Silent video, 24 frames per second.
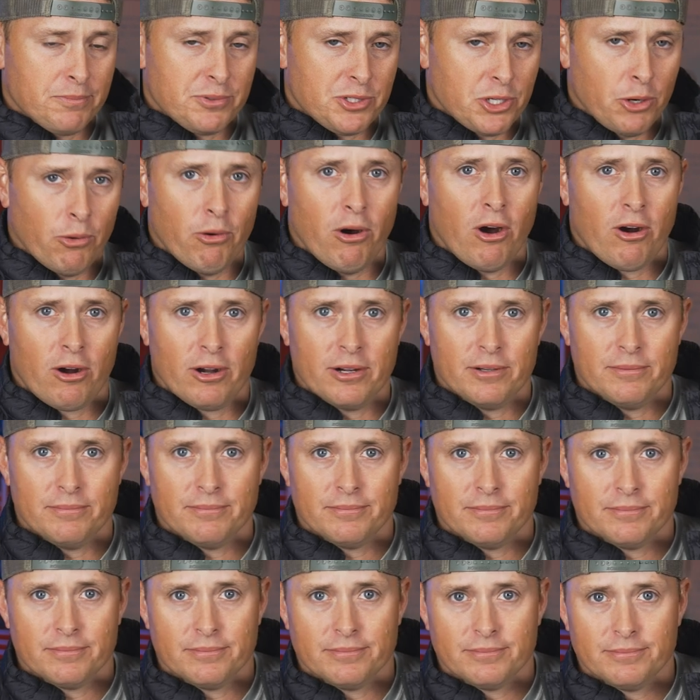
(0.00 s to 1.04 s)
so hard?
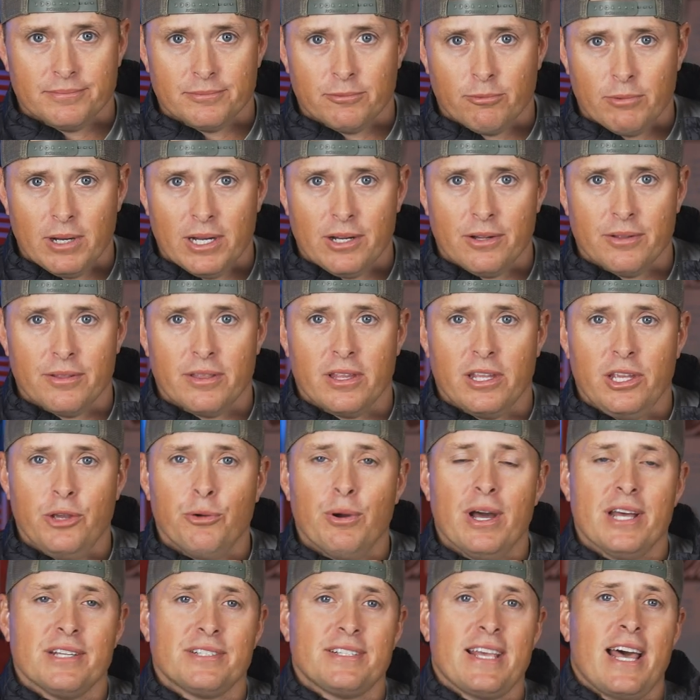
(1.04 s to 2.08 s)
Well, the
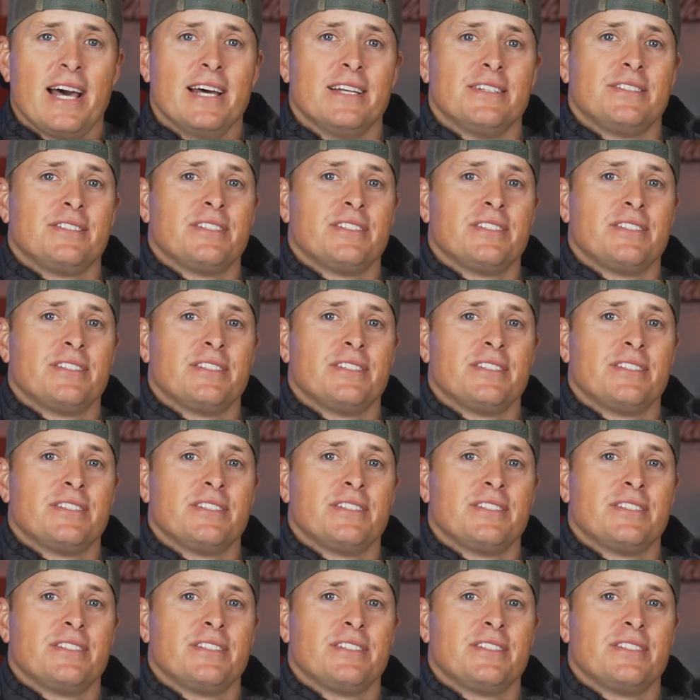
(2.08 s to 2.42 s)
US has